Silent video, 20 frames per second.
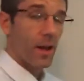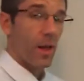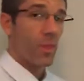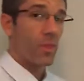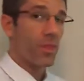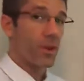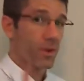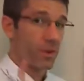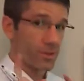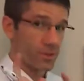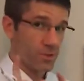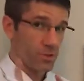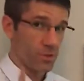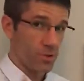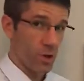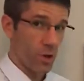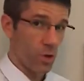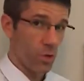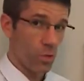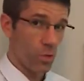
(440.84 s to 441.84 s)
There is
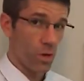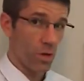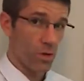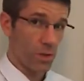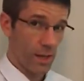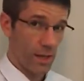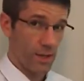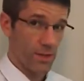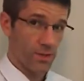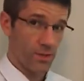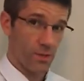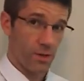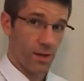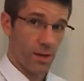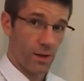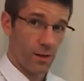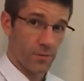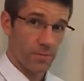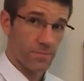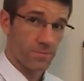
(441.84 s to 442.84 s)
no wrong answer
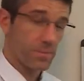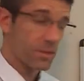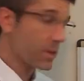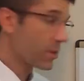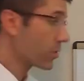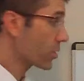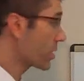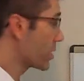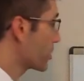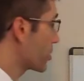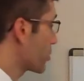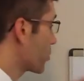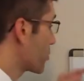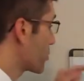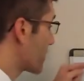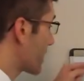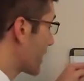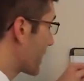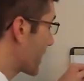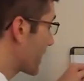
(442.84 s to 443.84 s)
here. You can
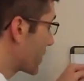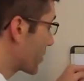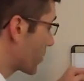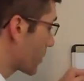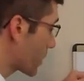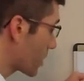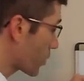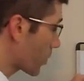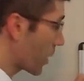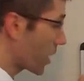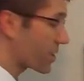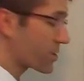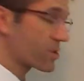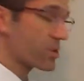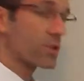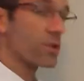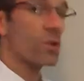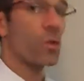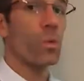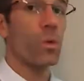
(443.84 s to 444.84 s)
use either
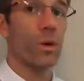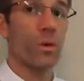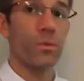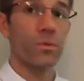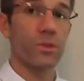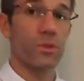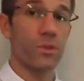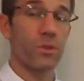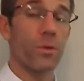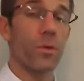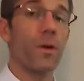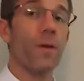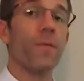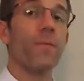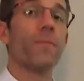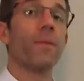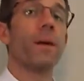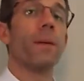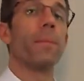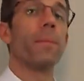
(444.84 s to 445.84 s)
equation you want to,
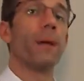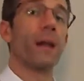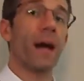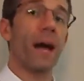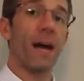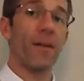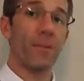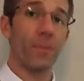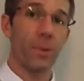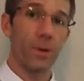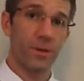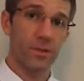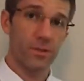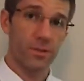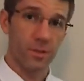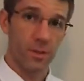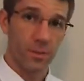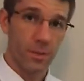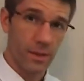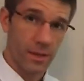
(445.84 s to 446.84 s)
but I have a
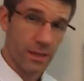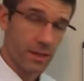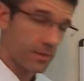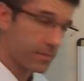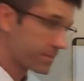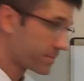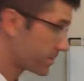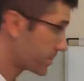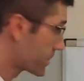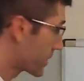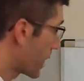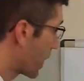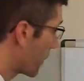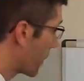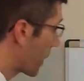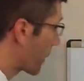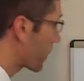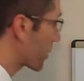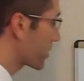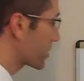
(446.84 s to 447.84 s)
personal opinion. And
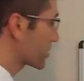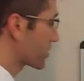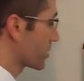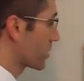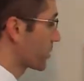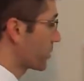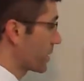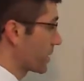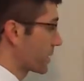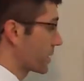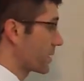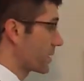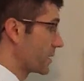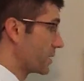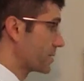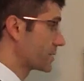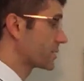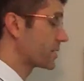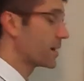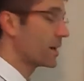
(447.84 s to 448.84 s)
my personal opinion
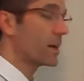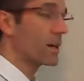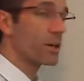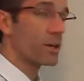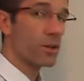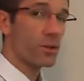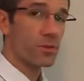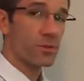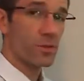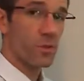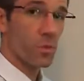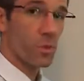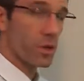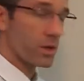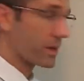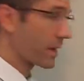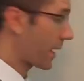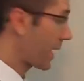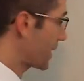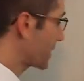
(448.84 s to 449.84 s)
is use the
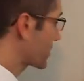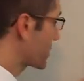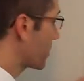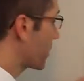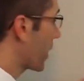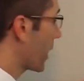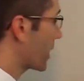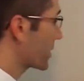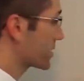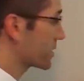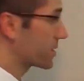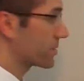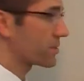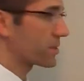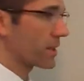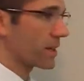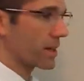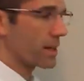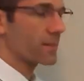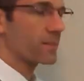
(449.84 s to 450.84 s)
one that has the positives
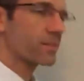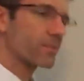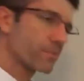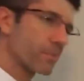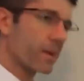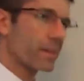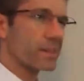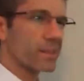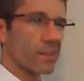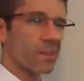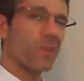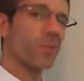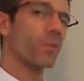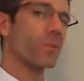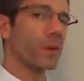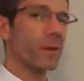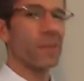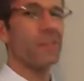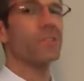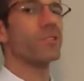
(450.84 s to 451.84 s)
in it. It just makes it a little
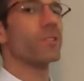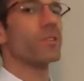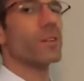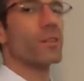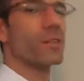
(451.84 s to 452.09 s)
bit easier to